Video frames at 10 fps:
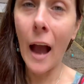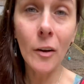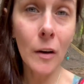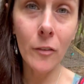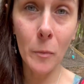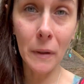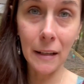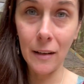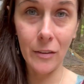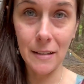don't even
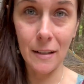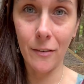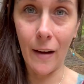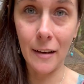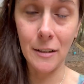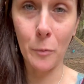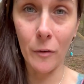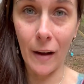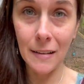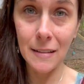believe it's an effective
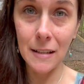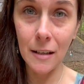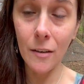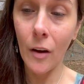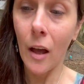preventative.